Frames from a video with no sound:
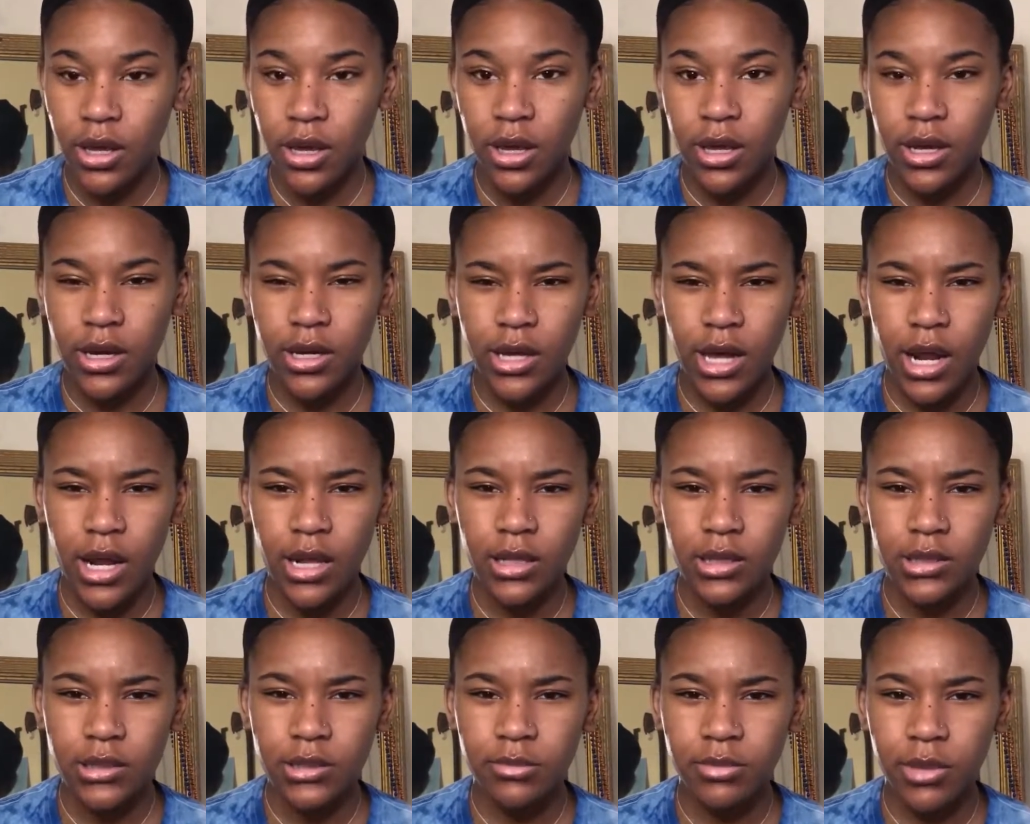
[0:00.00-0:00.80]
and it kind of
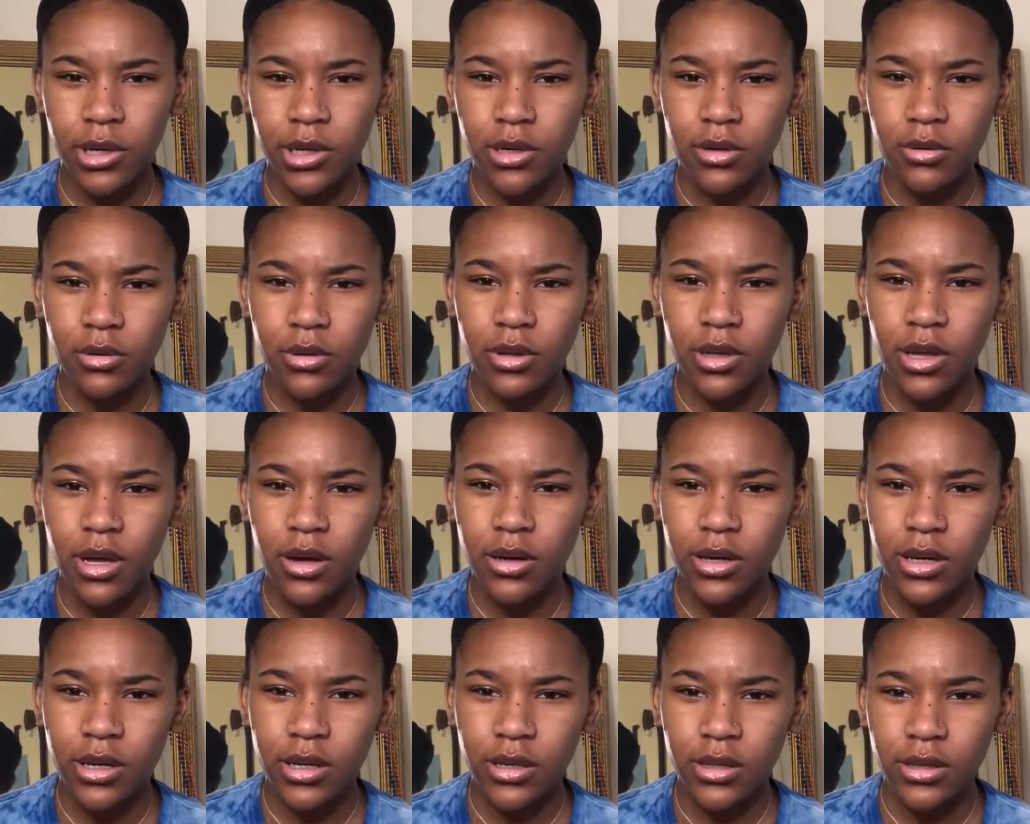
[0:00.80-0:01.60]
looks better without
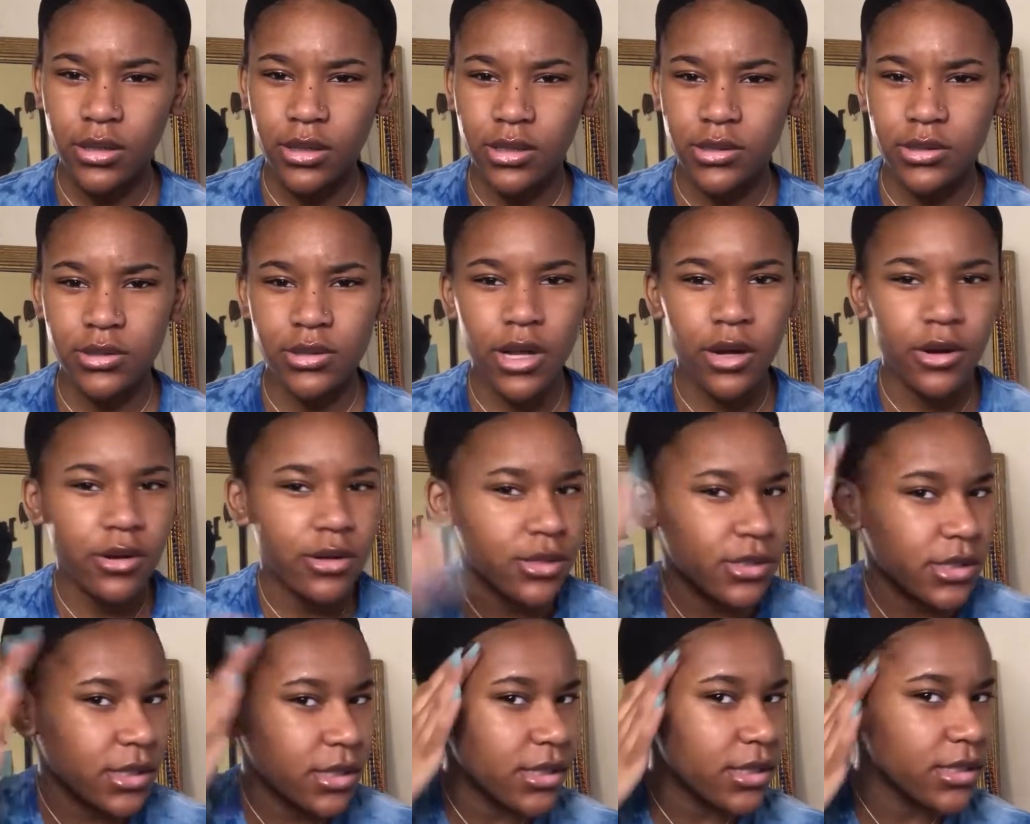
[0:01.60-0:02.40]
it because it's not going
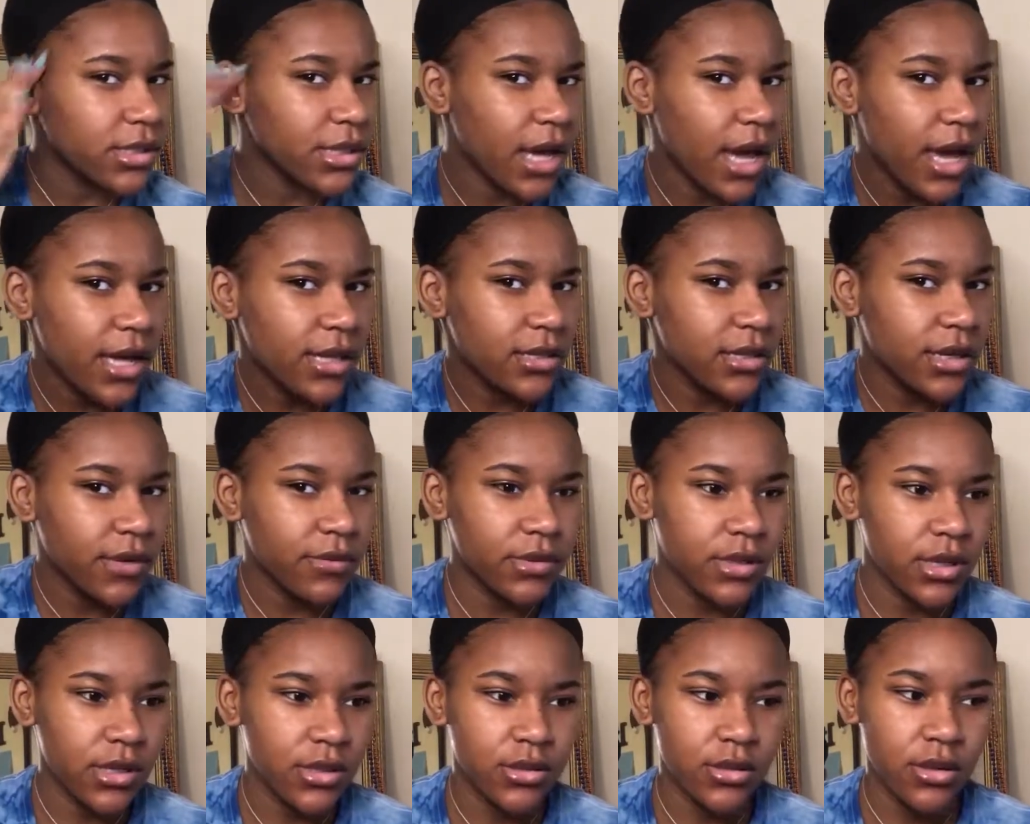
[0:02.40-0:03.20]
to see the size and
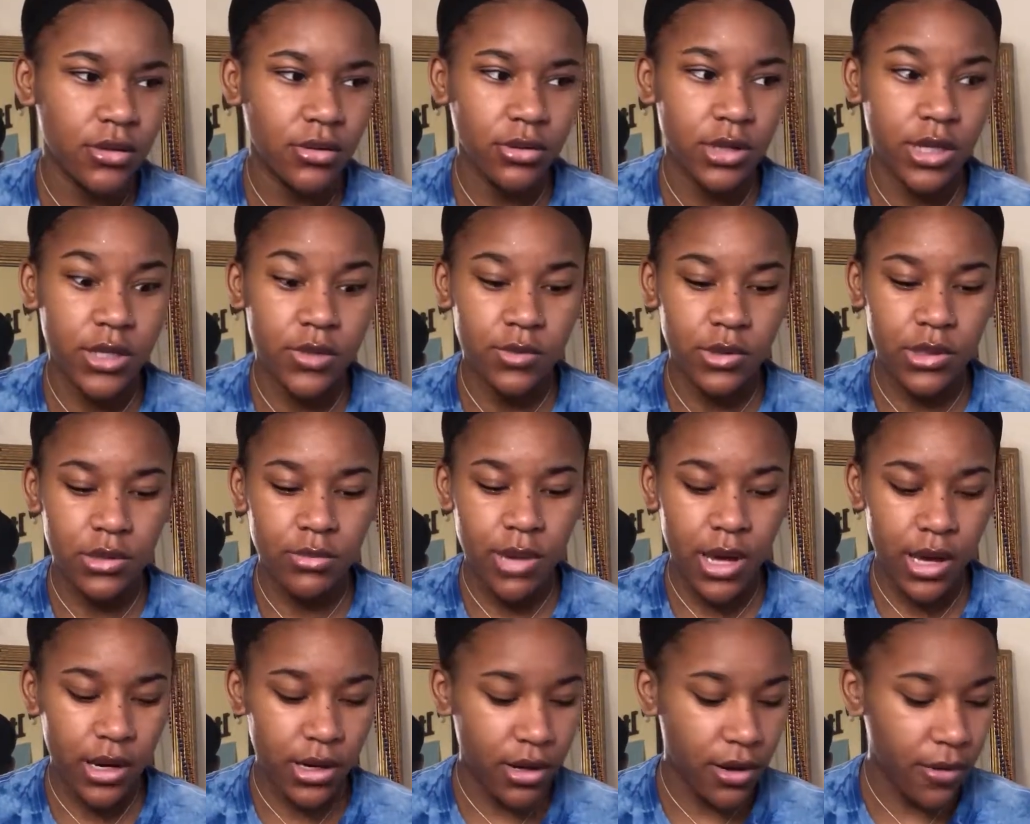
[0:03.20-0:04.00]
everything, so it doesn't really
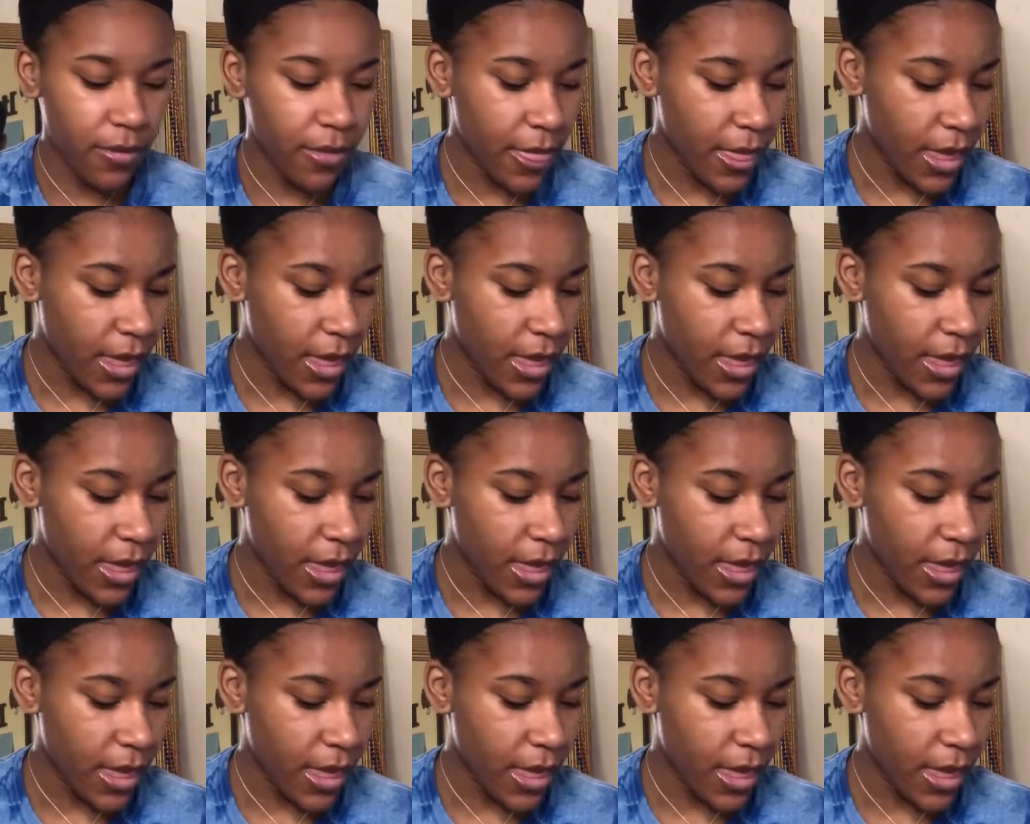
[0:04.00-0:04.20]
matter.